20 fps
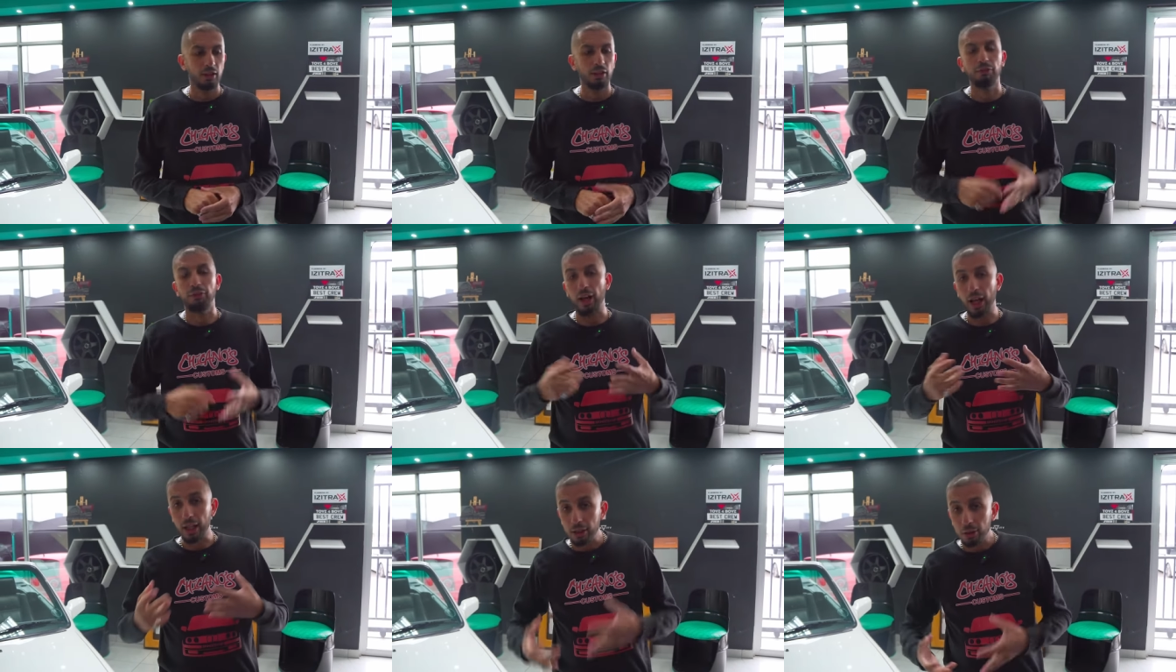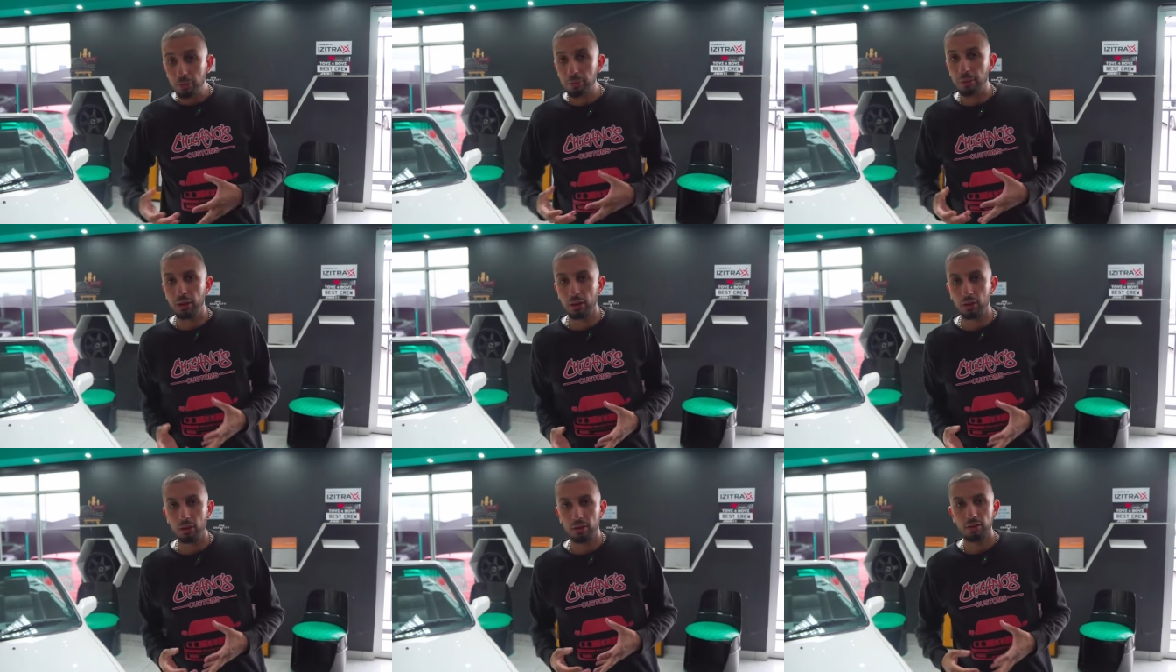
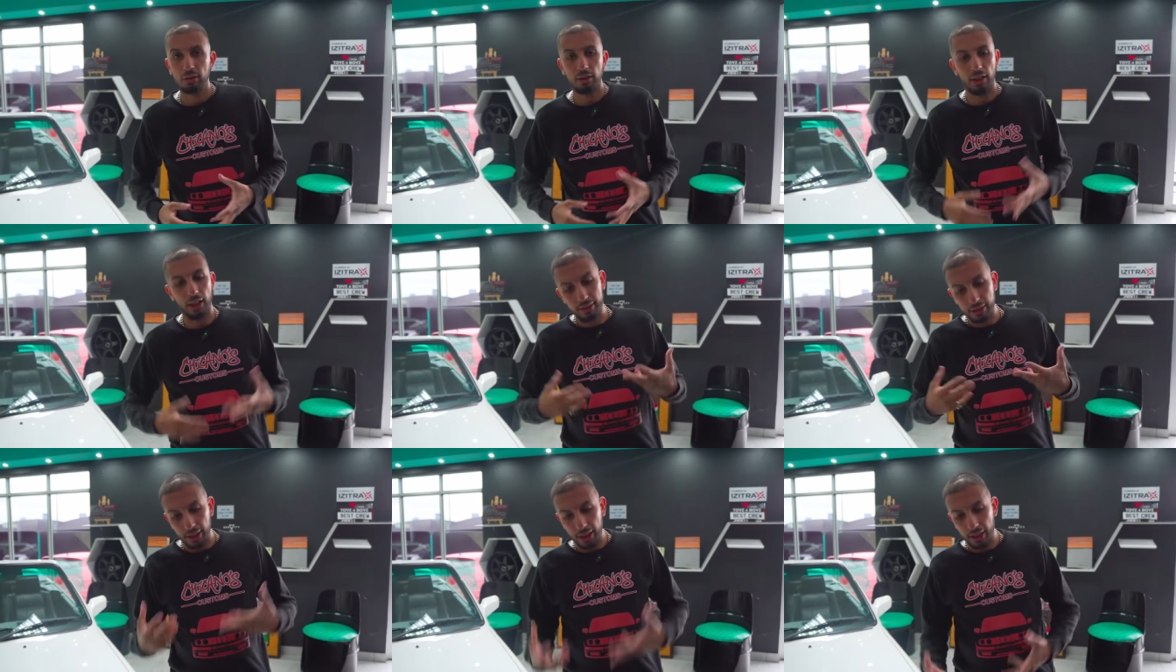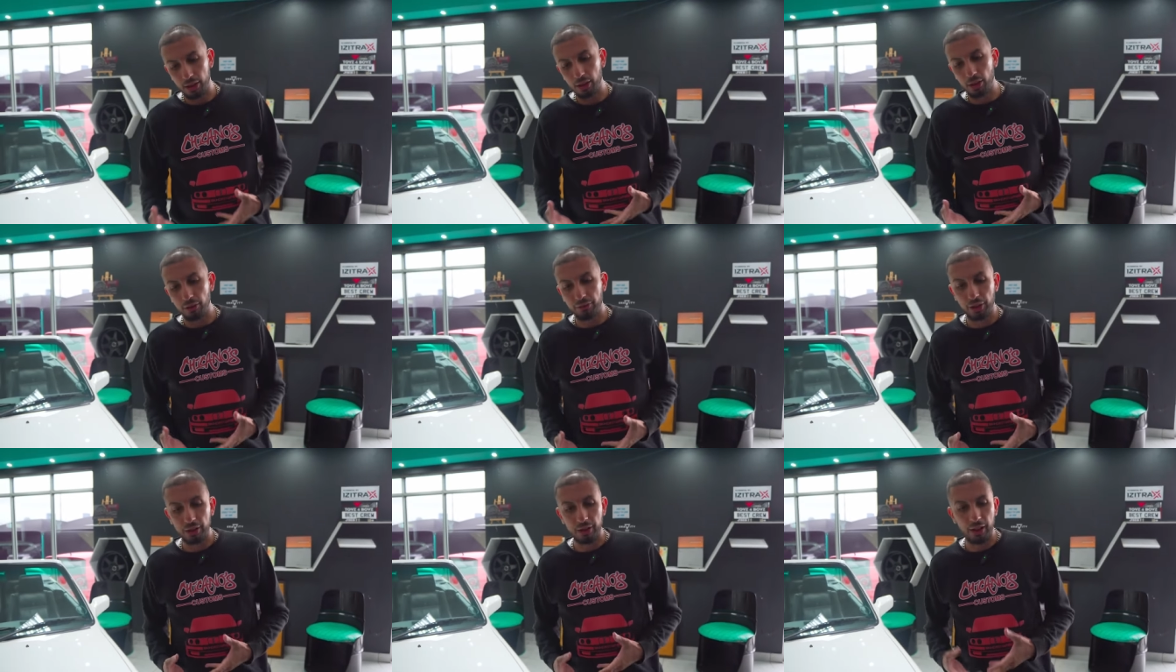valuable at the end
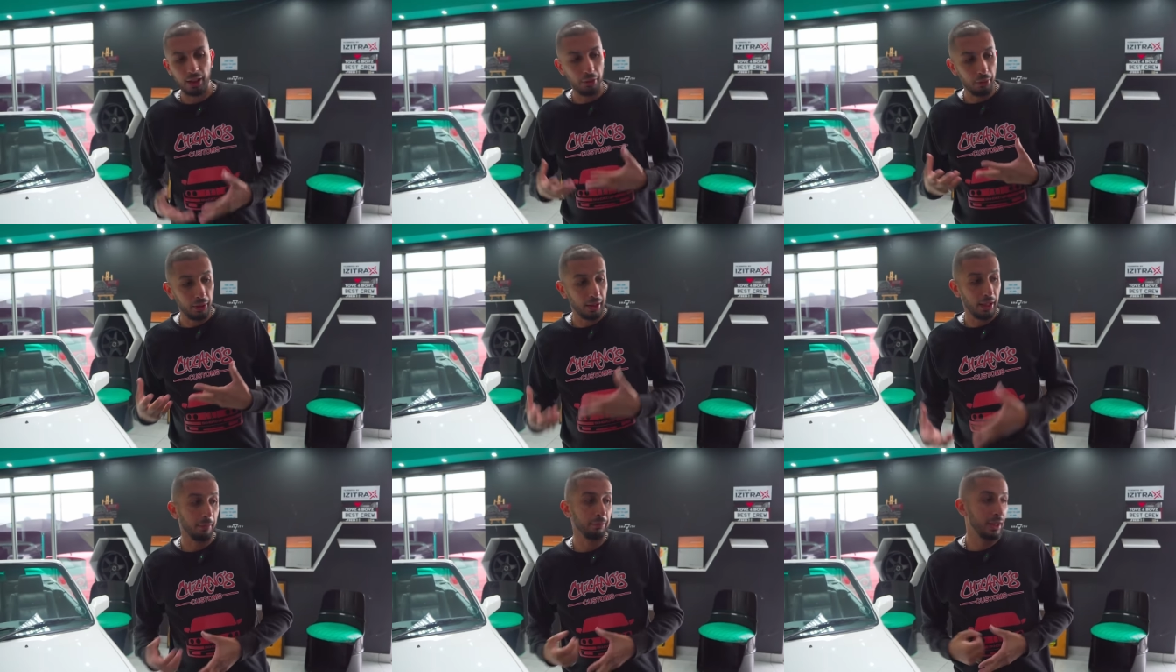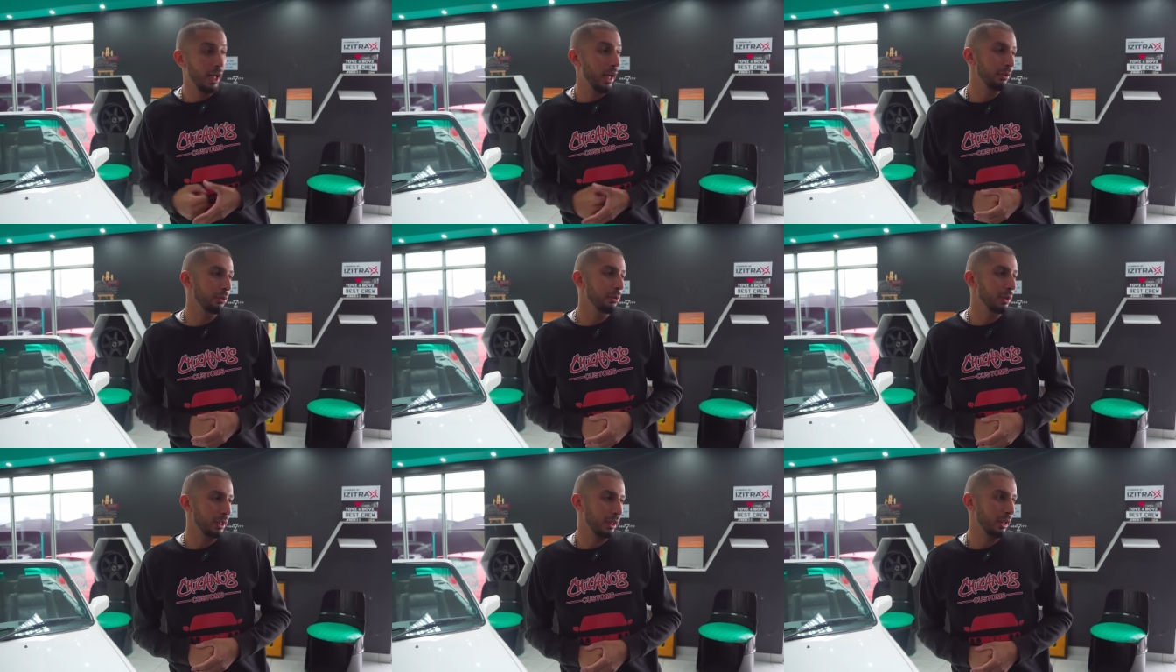of the day when I'm
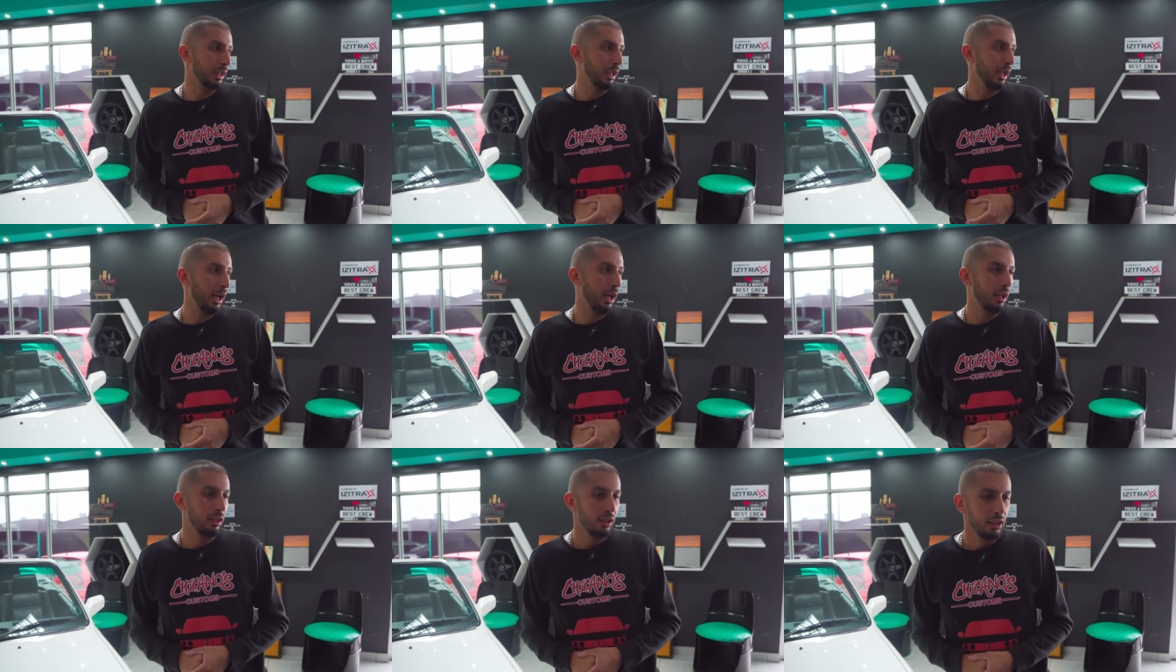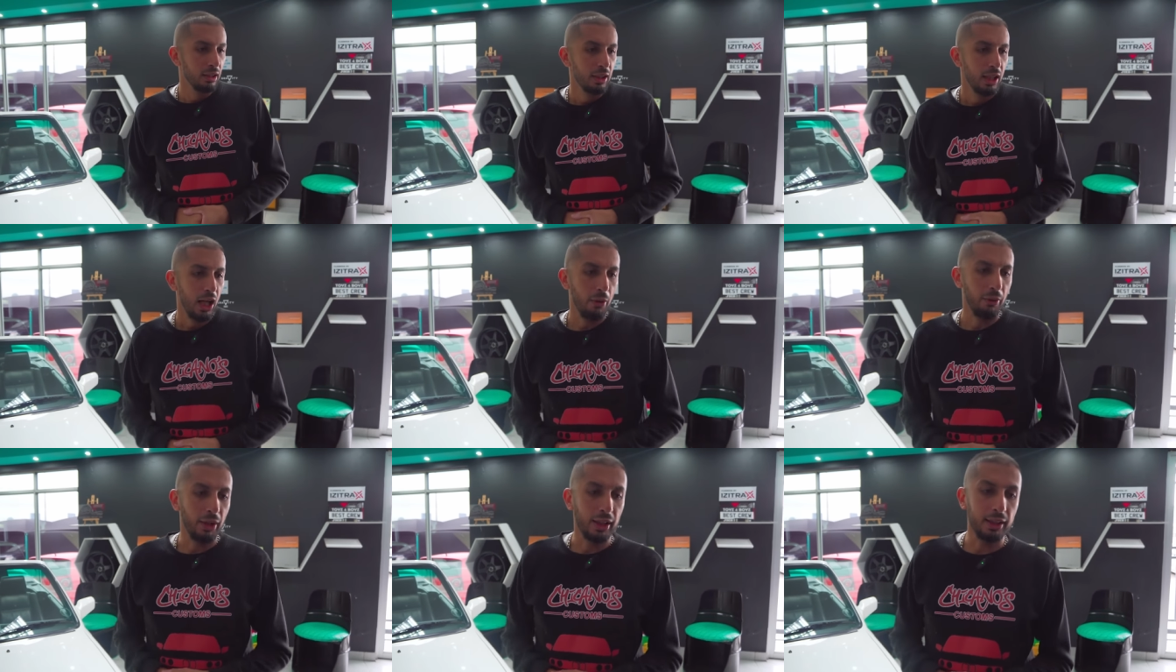done with the car.
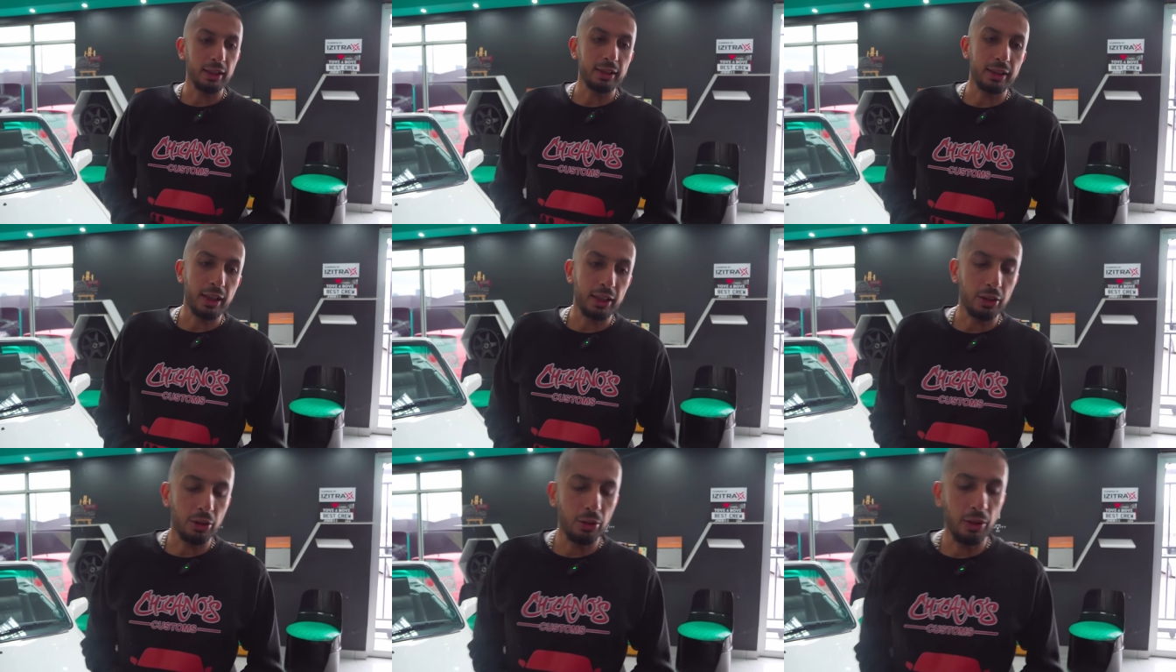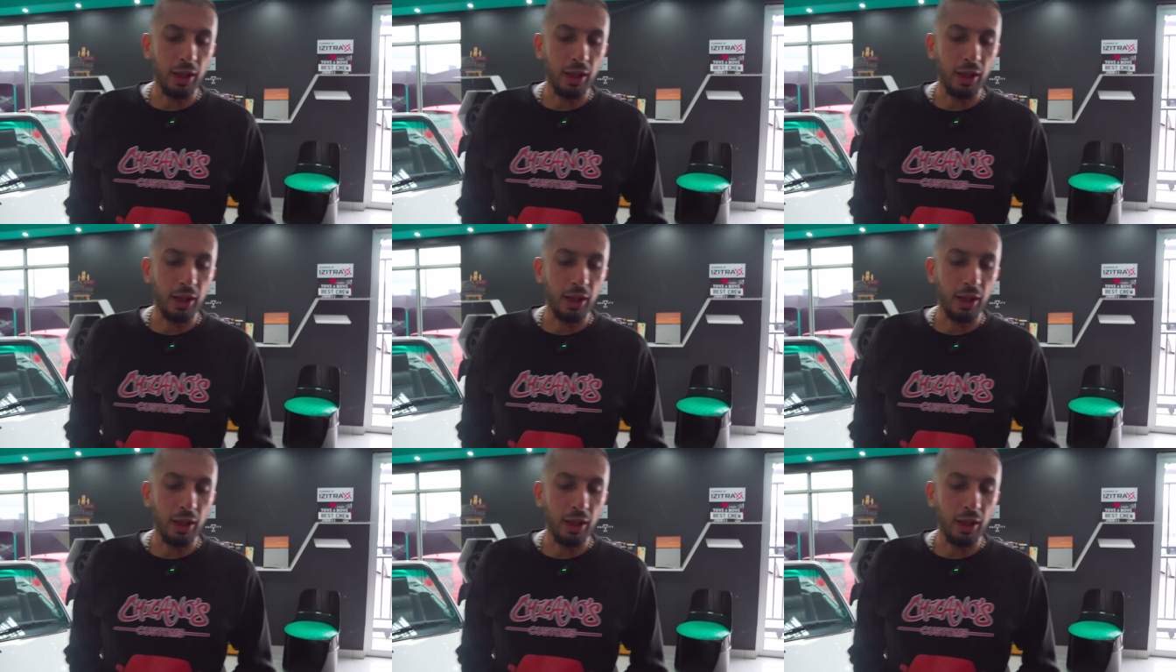I want to take you